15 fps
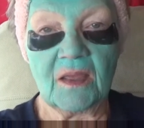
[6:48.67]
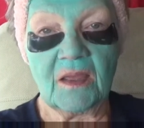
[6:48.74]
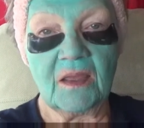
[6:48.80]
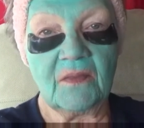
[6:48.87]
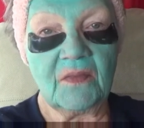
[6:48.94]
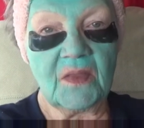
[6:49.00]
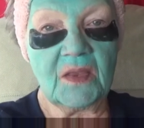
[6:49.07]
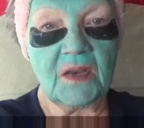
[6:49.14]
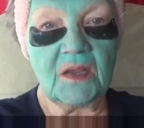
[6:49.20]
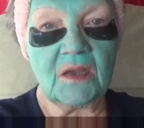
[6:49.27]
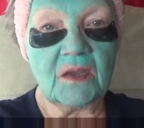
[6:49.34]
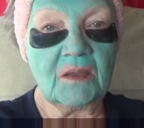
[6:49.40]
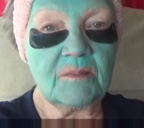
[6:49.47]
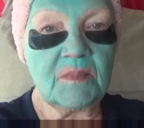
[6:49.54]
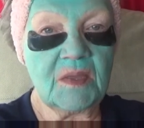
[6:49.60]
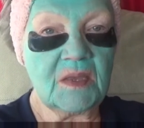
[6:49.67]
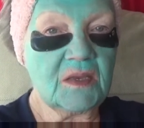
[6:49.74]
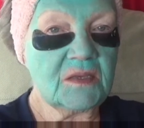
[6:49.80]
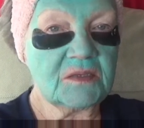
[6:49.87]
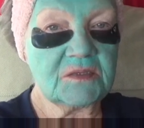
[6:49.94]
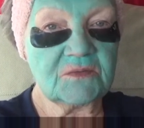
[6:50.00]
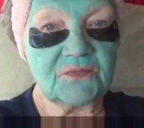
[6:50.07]
and then I made
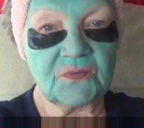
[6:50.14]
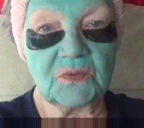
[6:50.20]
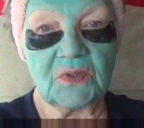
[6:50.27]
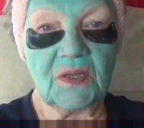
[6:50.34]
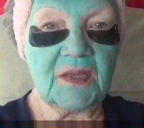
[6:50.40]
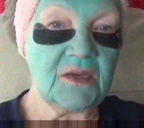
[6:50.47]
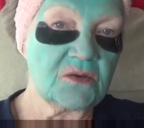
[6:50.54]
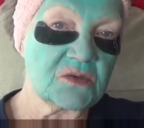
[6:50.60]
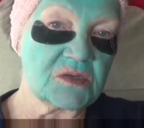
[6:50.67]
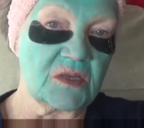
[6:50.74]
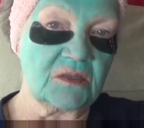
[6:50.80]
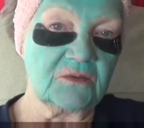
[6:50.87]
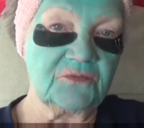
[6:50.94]
different layers on